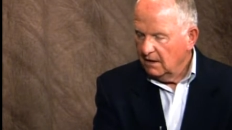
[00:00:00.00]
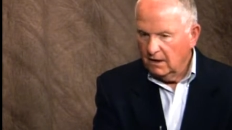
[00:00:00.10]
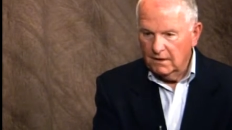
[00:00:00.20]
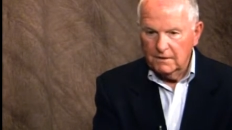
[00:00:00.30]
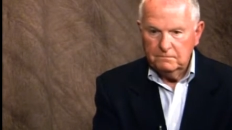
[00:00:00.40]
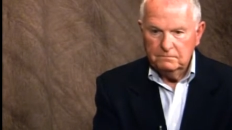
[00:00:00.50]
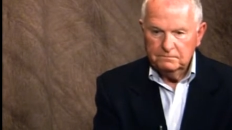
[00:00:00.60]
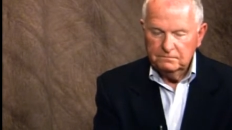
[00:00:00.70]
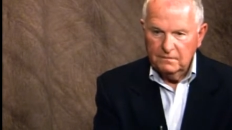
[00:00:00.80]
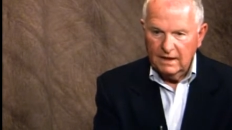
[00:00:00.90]
uh,
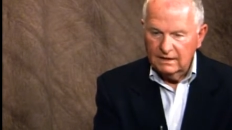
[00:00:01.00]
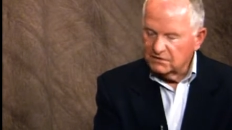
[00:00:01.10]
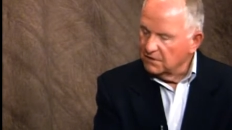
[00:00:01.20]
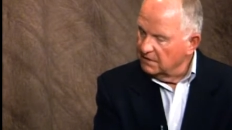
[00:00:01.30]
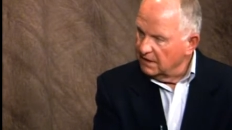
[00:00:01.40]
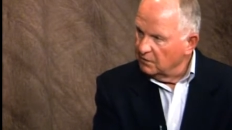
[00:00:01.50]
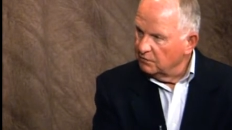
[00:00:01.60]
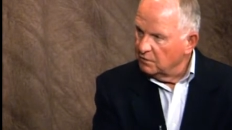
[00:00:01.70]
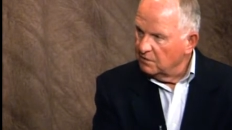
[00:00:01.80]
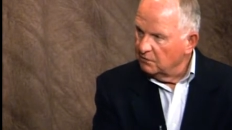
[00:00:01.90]
I listened to the
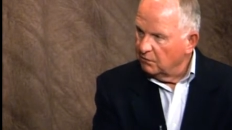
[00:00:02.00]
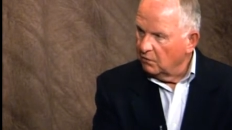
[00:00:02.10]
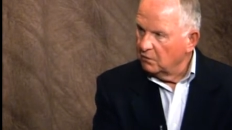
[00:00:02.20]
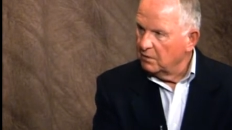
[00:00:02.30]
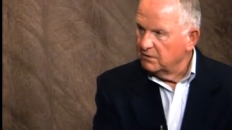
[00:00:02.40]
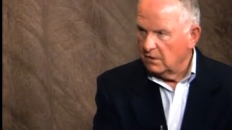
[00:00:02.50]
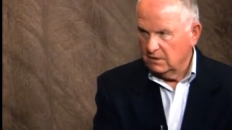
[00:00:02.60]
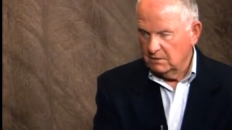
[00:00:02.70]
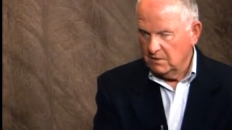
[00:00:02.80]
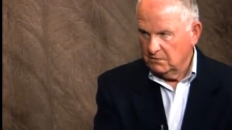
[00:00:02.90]
interview before where we
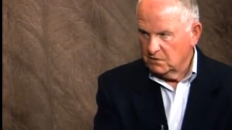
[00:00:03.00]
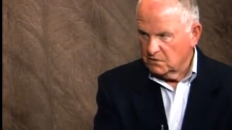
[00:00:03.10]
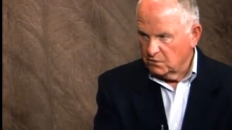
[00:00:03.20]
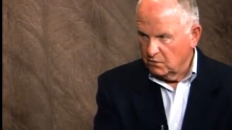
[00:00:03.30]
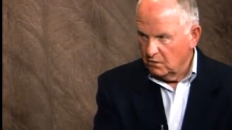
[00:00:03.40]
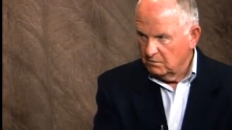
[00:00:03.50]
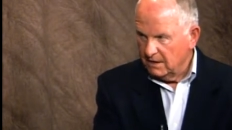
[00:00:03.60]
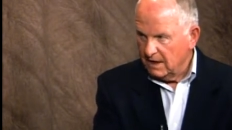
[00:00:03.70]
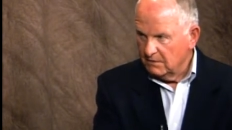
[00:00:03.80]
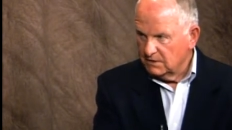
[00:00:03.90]
talked about the storm
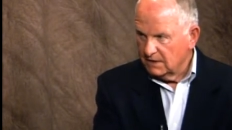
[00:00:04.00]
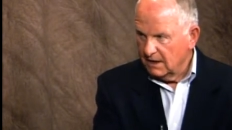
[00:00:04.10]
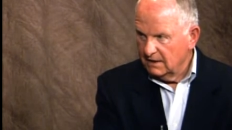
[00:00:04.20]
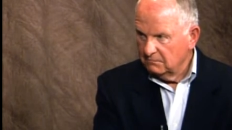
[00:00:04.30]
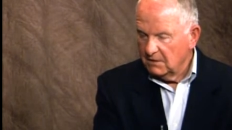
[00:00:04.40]
damage, and I,